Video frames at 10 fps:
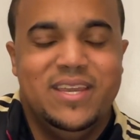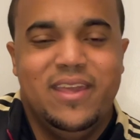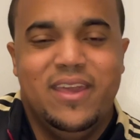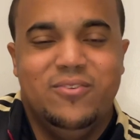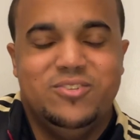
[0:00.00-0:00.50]

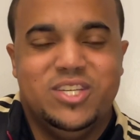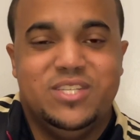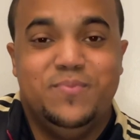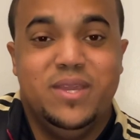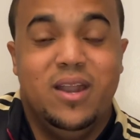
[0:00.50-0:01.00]
It would
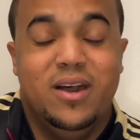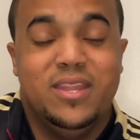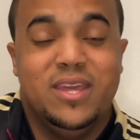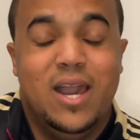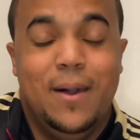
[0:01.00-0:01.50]
just be on
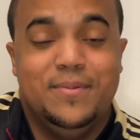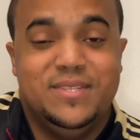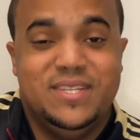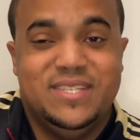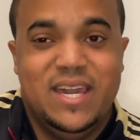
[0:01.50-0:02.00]
the
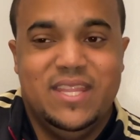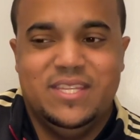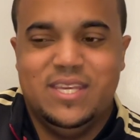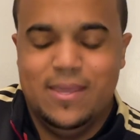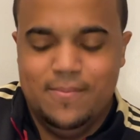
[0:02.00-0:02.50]
opposite side of
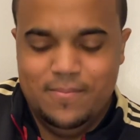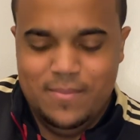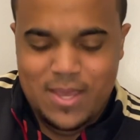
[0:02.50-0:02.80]
the team.